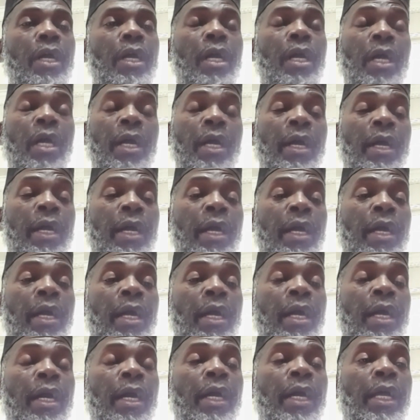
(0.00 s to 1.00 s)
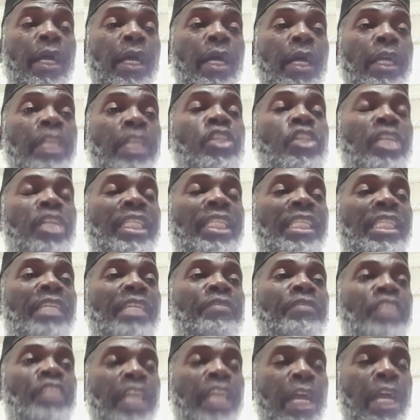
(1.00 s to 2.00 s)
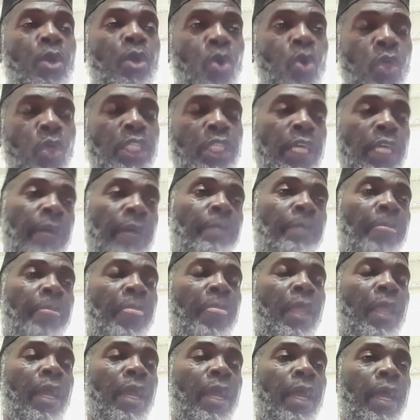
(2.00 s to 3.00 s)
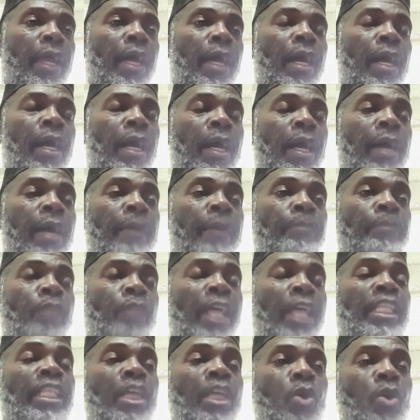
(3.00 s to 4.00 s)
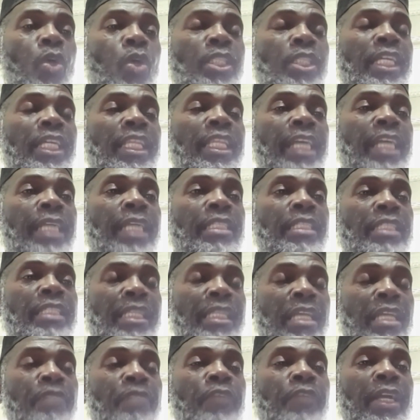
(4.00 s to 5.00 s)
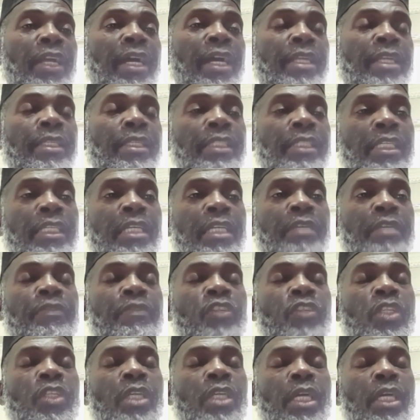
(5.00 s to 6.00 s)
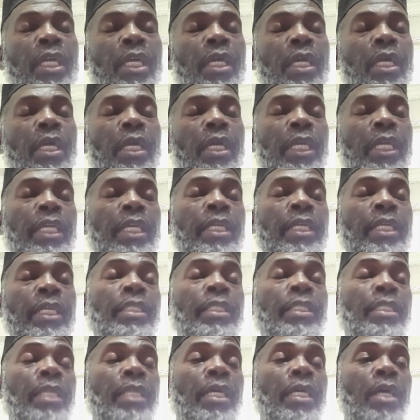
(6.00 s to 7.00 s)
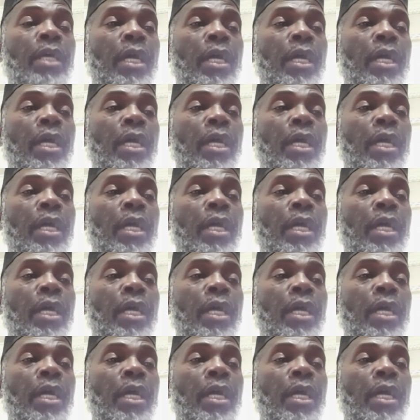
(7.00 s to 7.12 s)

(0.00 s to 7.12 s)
it receives a quota. And the quota that South Africa receives is